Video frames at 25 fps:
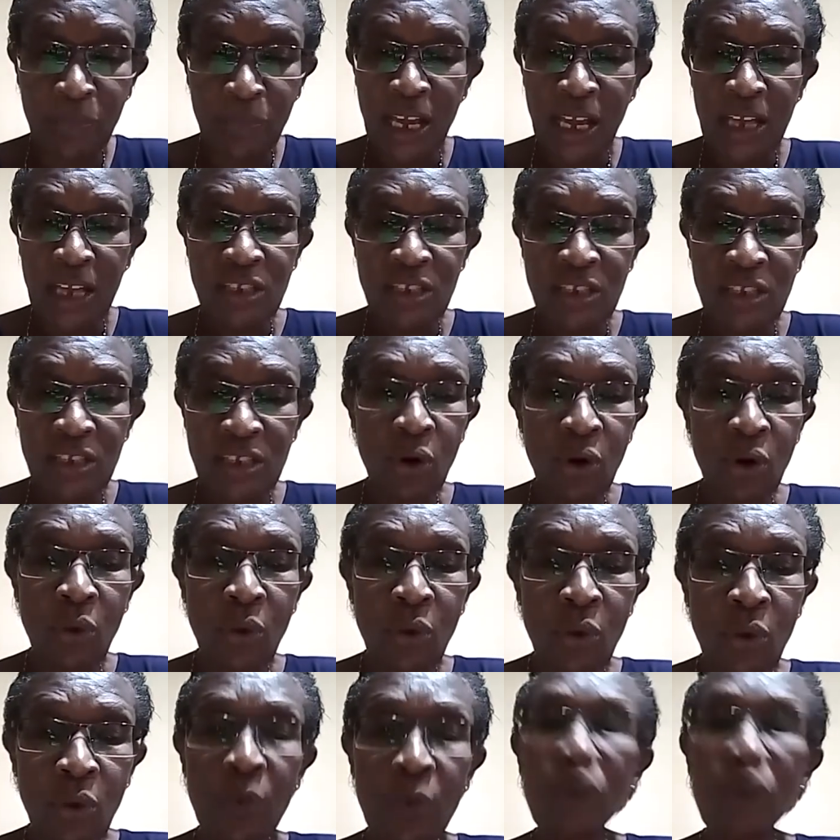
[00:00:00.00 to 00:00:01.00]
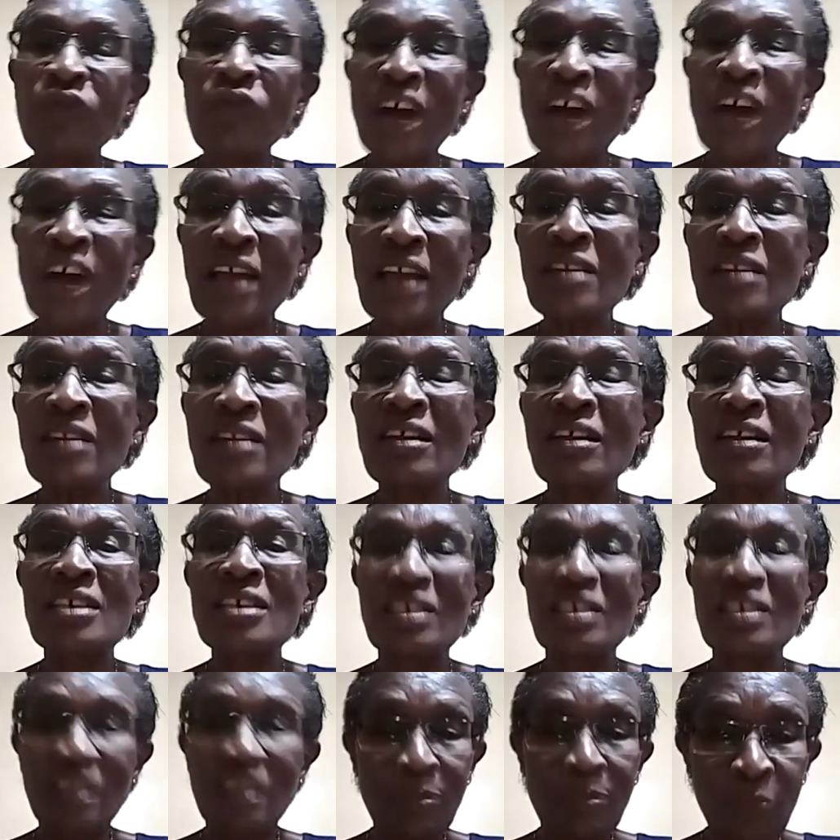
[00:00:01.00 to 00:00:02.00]
So we will find that
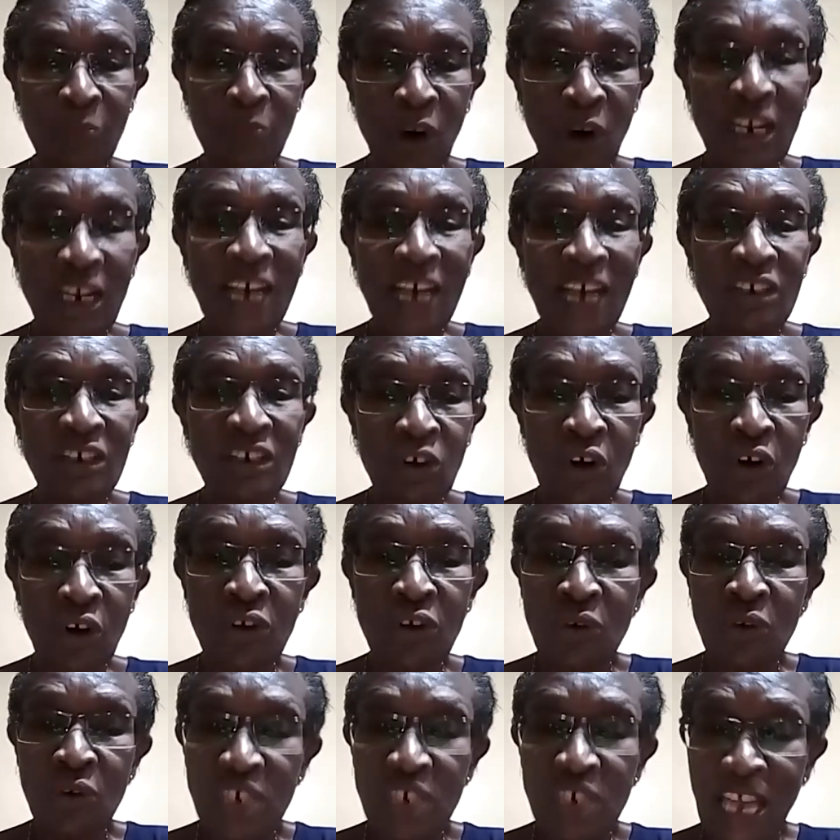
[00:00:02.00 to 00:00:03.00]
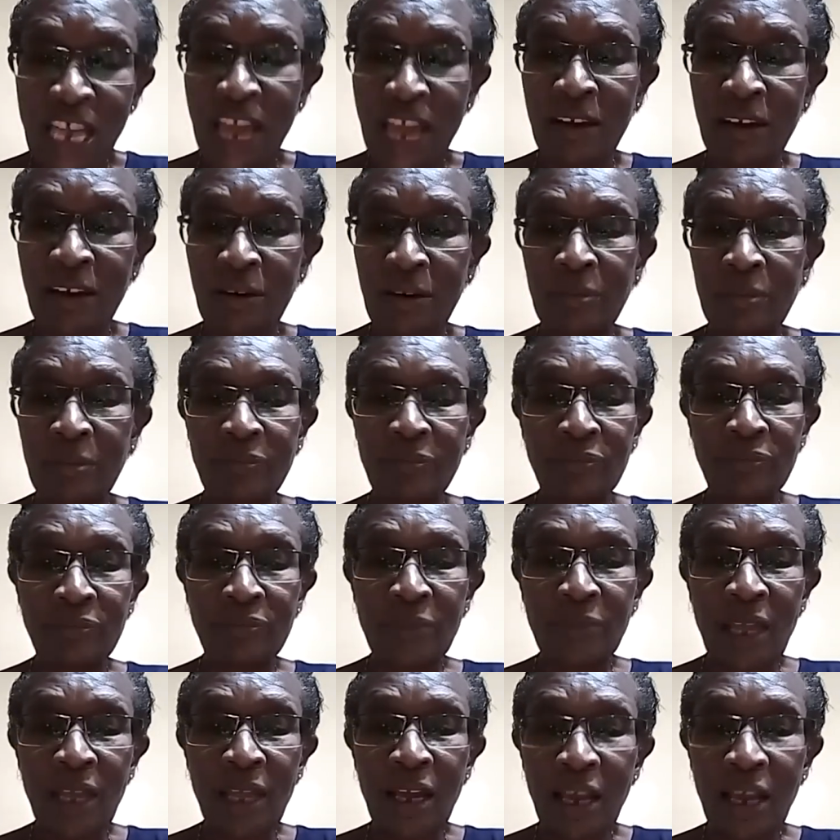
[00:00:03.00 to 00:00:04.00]
the product Cocutain
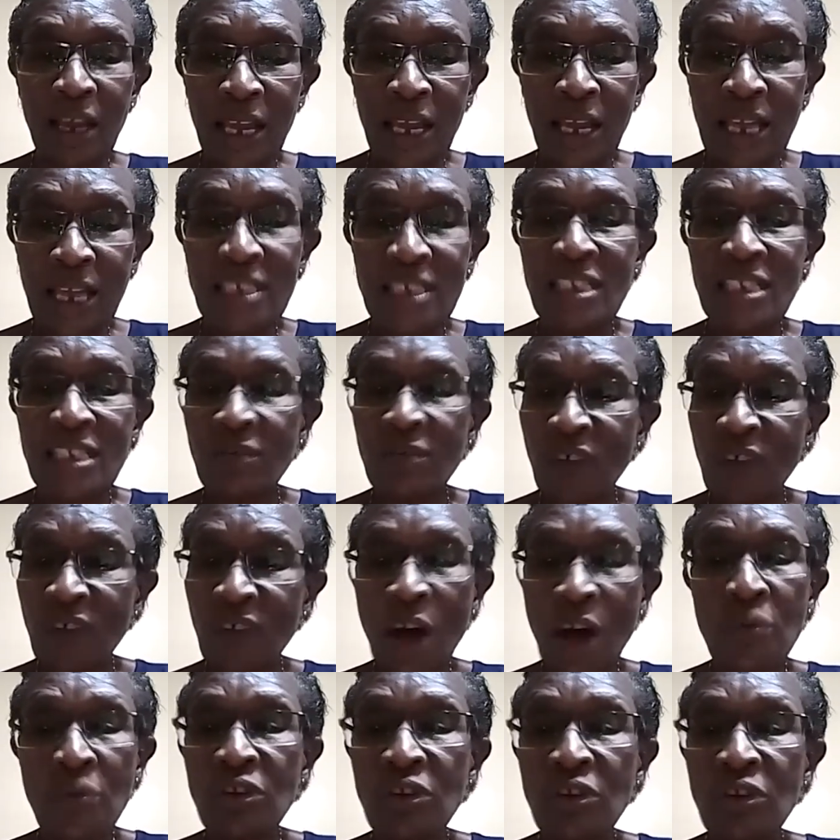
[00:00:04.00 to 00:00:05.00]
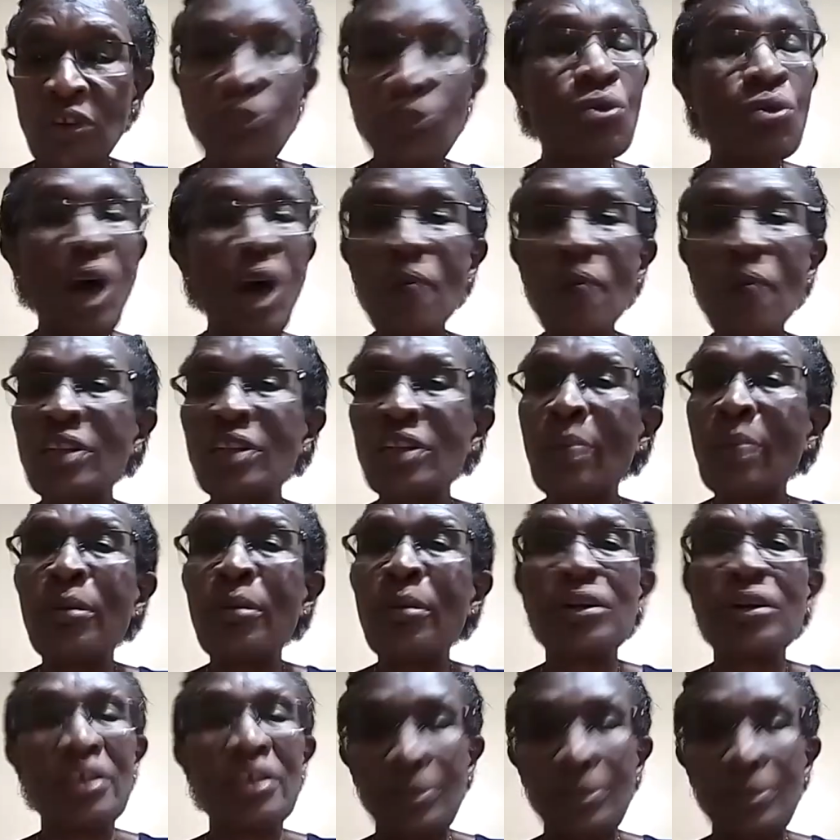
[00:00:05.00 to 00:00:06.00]
is found throughout the
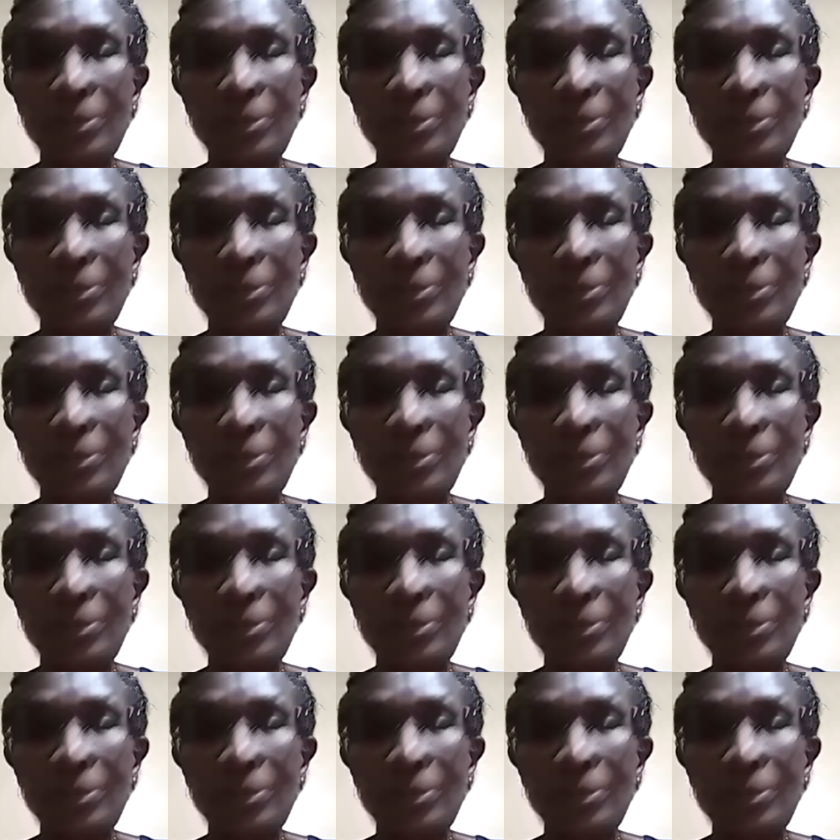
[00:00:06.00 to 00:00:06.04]
body.